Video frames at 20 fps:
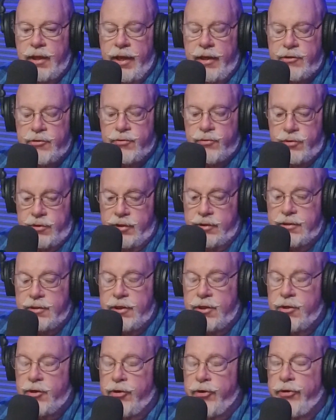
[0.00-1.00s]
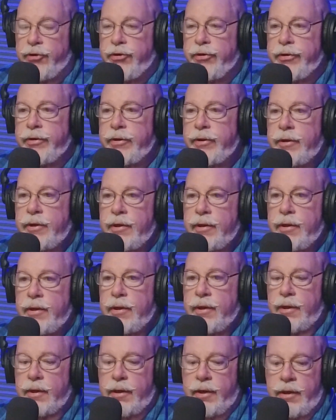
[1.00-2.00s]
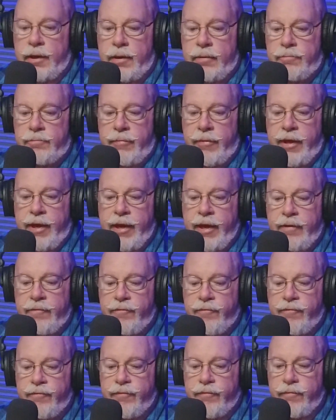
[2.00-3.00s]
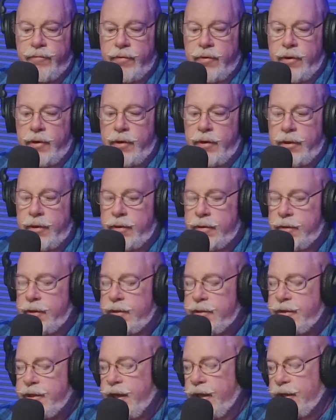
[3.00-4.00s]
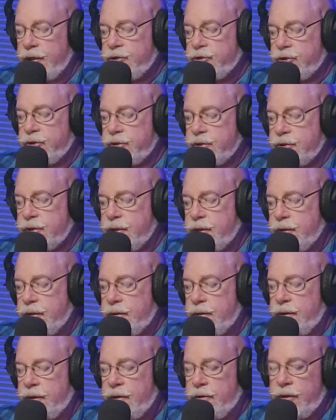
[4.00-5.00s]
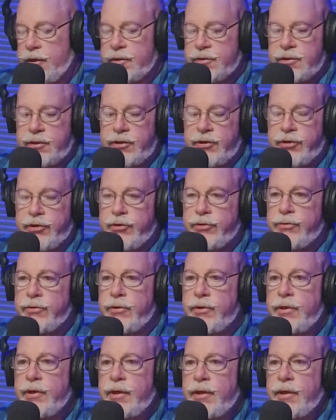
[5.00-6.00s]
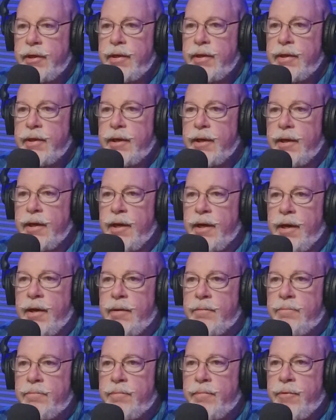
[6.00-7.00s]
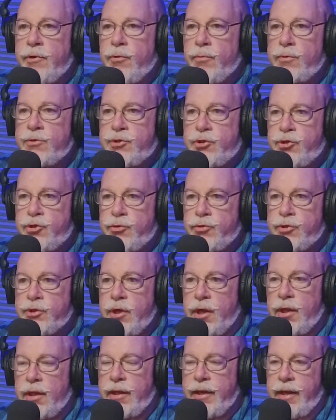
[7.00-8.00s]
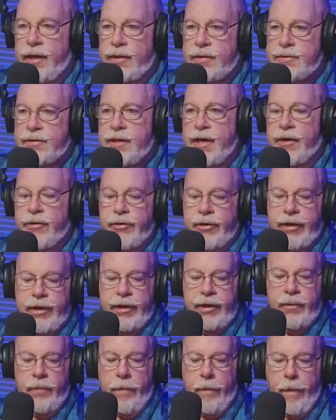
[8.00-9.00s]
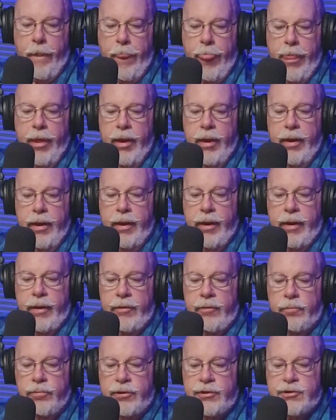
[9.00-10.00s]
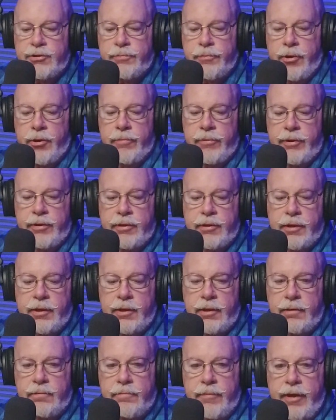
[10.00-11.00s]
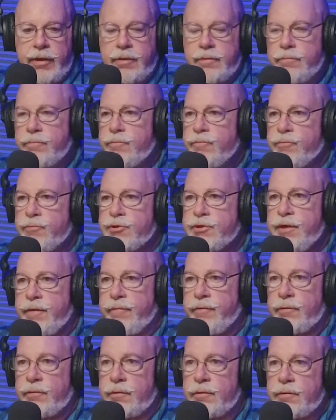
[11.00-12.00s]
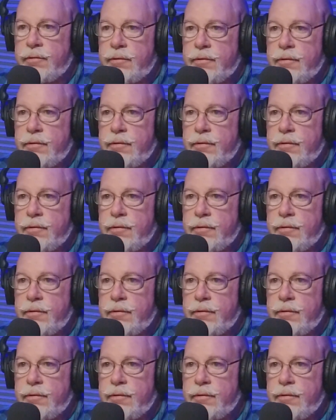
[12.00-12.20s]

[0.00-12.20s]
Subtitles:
it occurred. They have intelligence that they're listening to. There was a Jewish holiday on Saturday, and the police department made several,